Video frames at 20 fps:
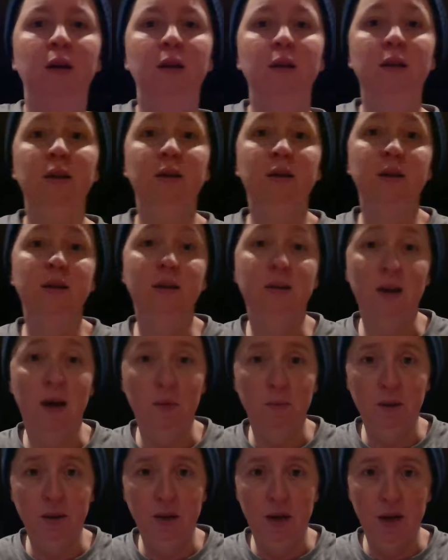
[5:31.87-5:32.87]
This is
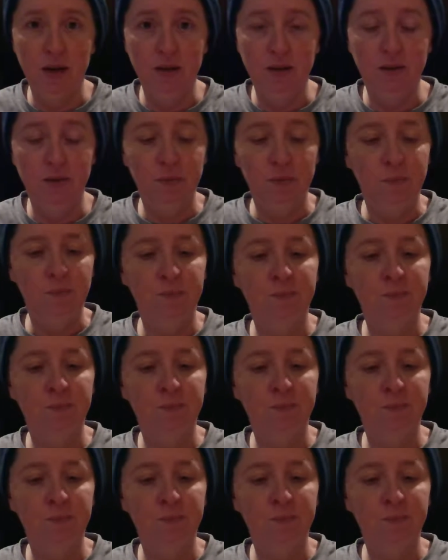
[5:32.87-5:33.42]
Zombie Dice.